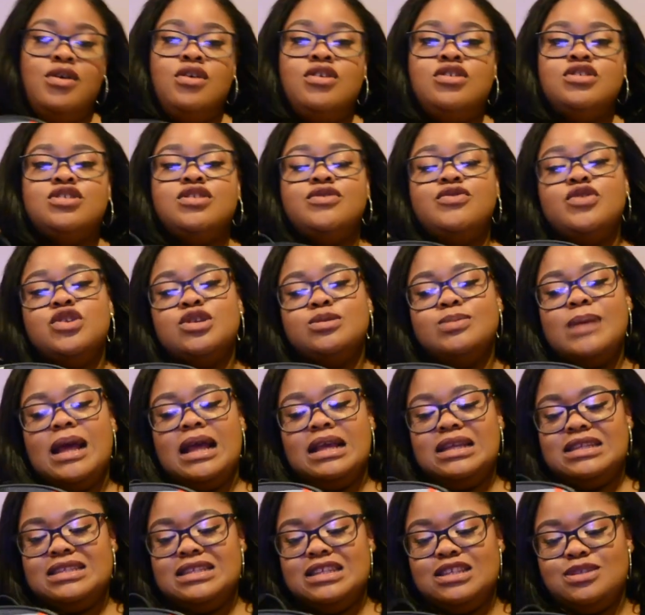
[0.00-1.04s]
So the first
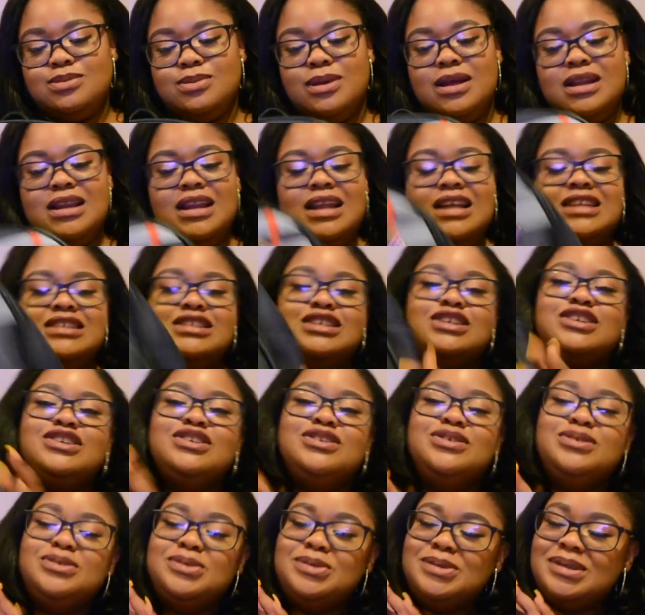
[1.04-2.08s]
bag is this one. It's a
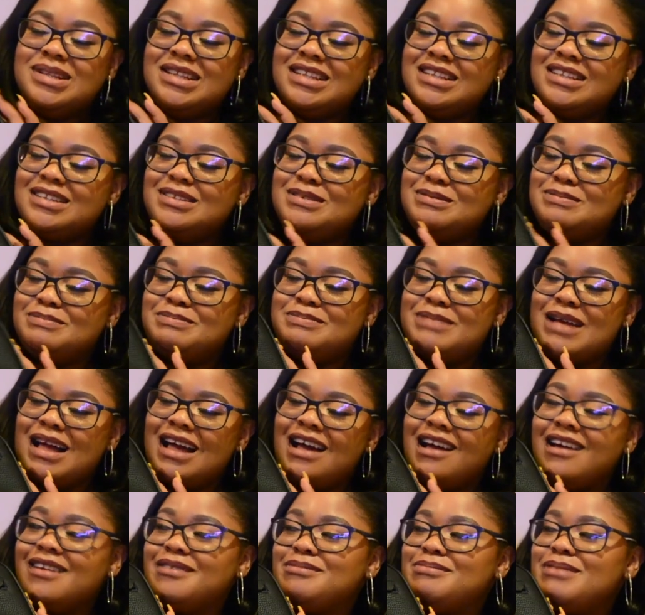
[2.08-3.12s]
cute little
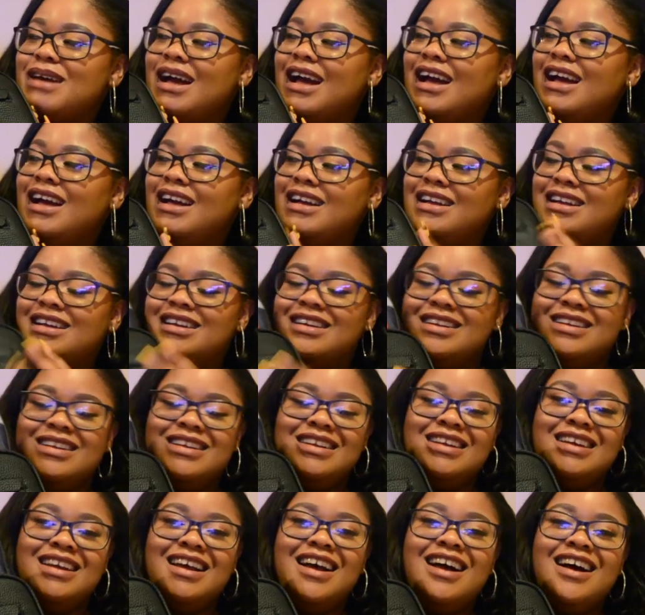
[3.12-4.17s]
backpack.
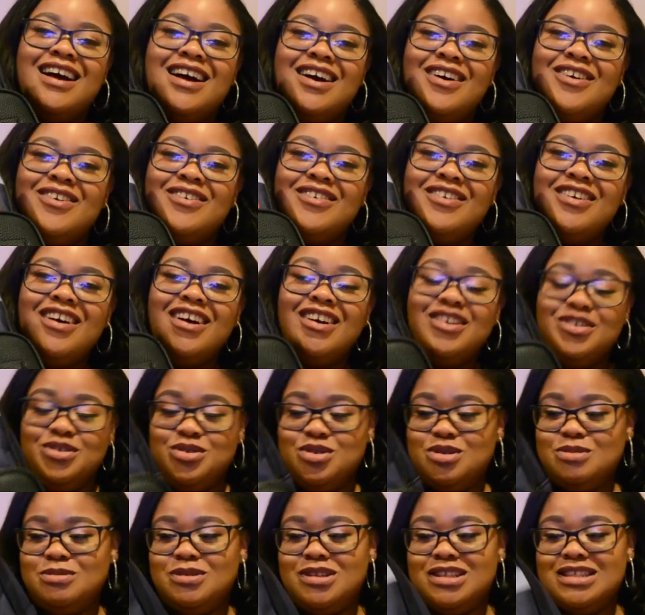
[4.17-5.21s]
How
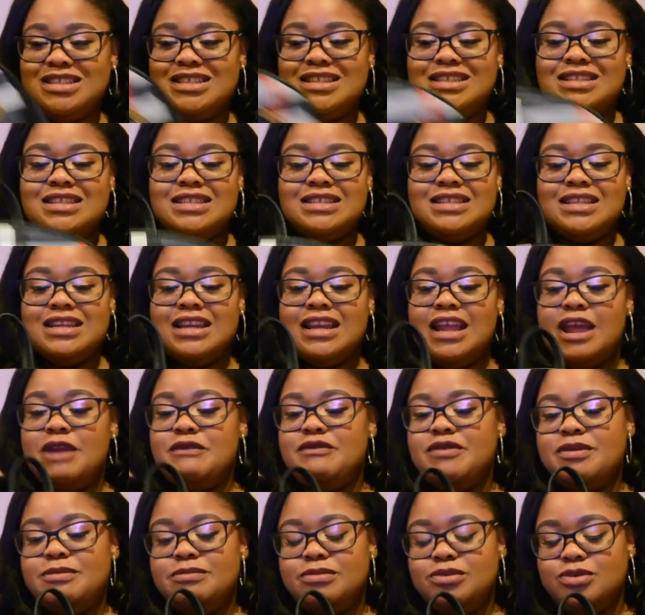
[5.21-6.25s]
adorable is this? It's a
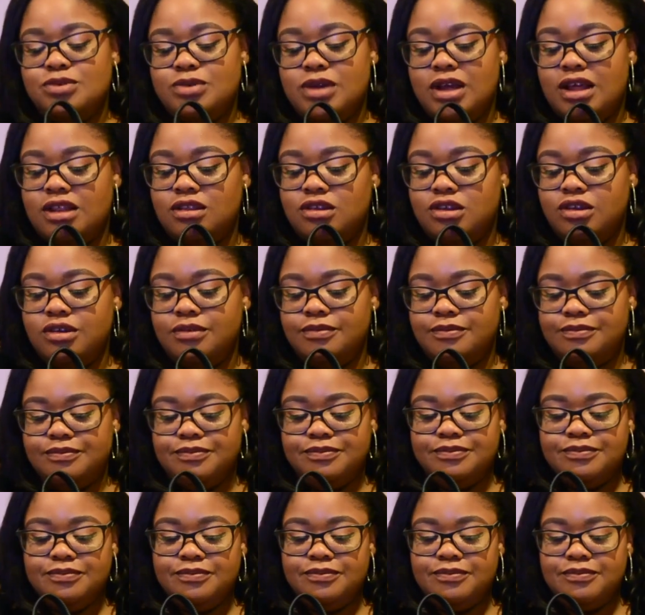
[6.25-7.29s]
navy blue color.
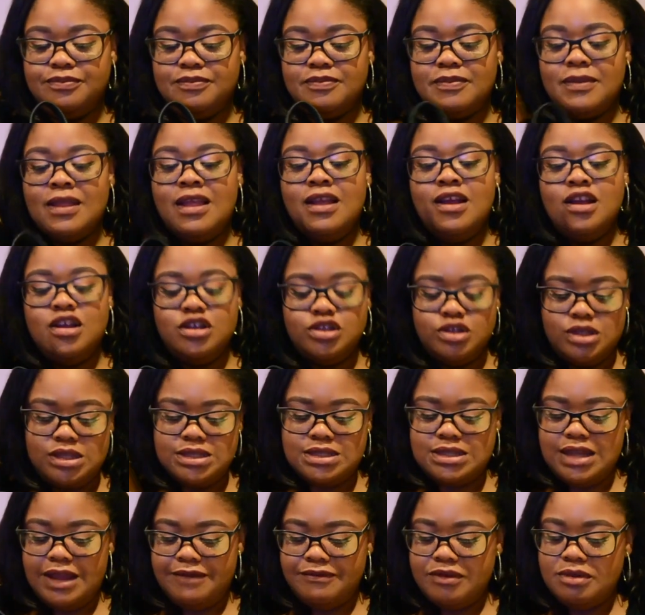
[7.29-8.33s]
So
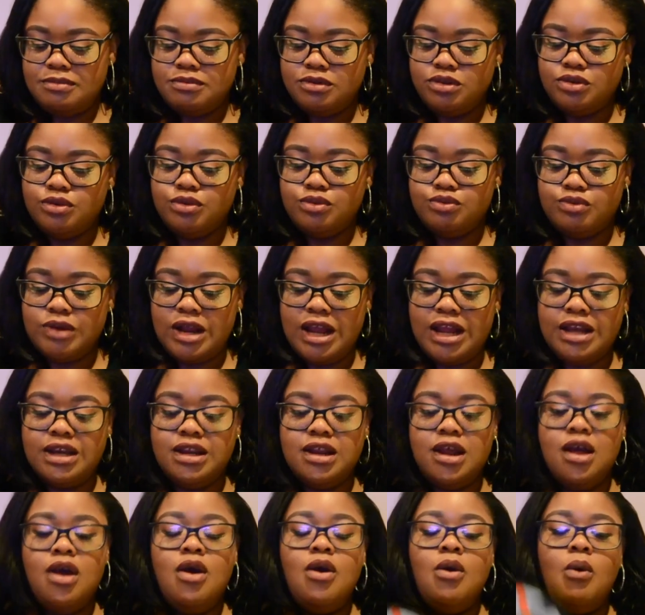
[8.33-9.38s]
it's navy blue,
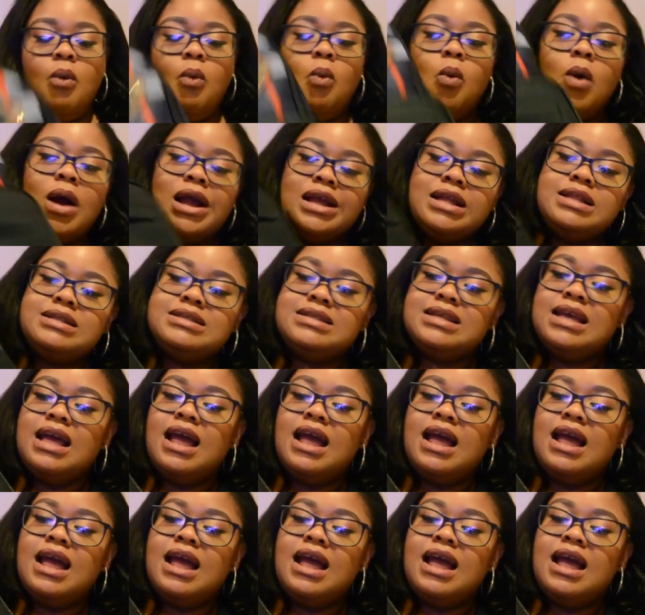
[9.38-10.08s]
red, white,